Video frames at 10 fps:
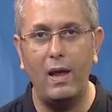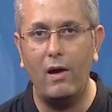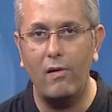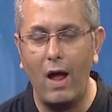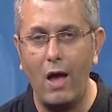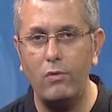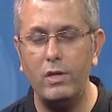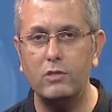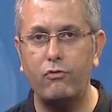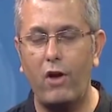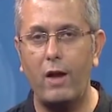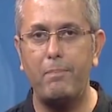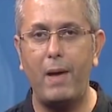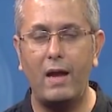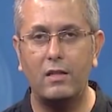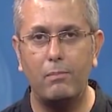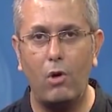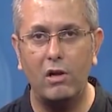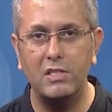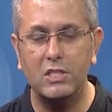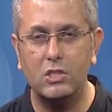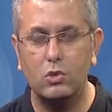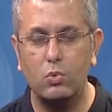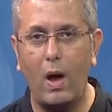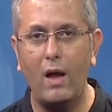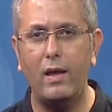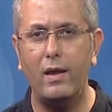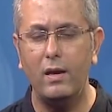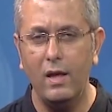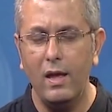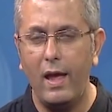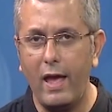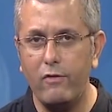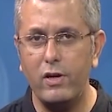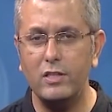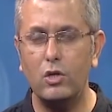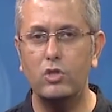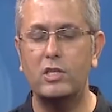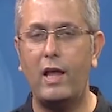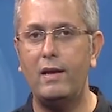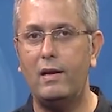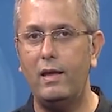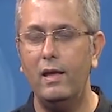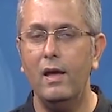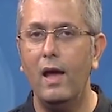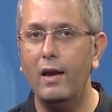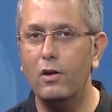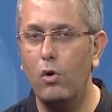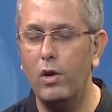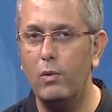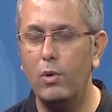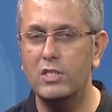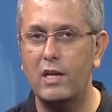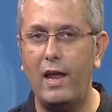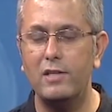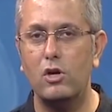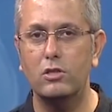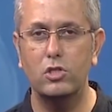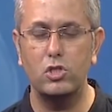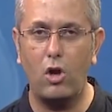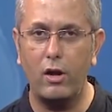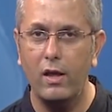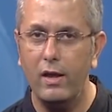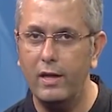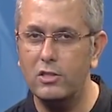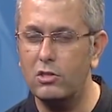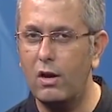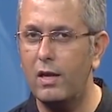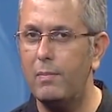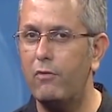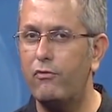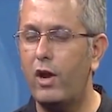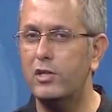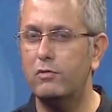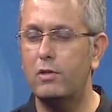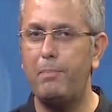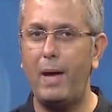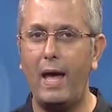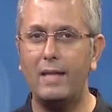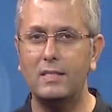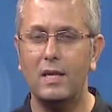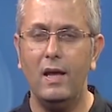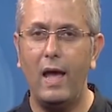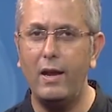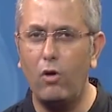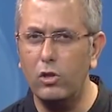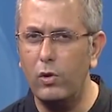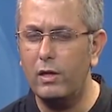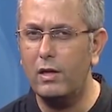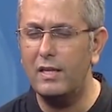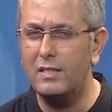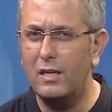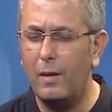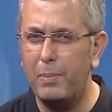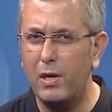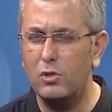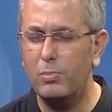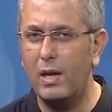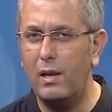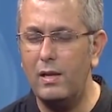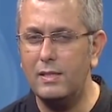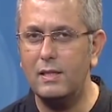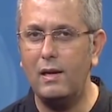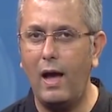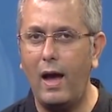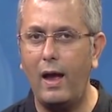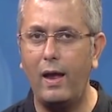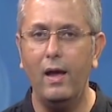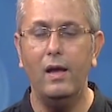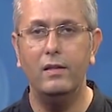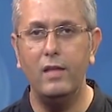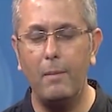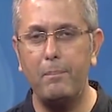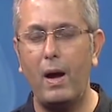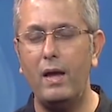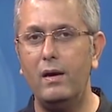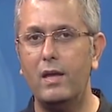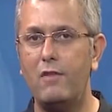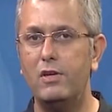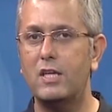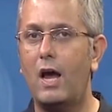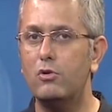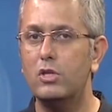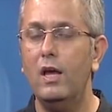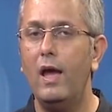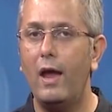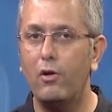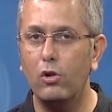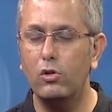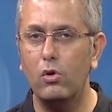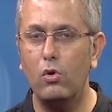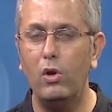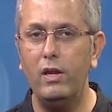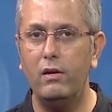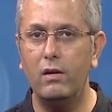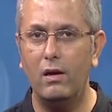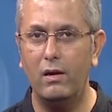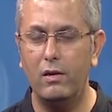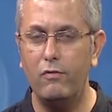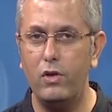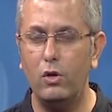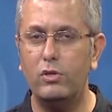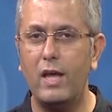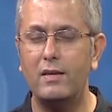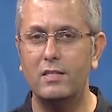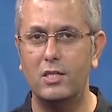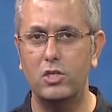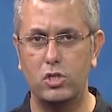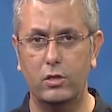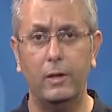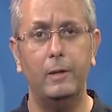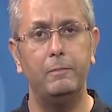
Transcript: around his front pad. The ball just swung in ever so slightly, and Kohli was late on the shot. It struck him in front of the pads, and although it did appear to be a little high, the umpire gave it out, and although Kohli reviewed that decision,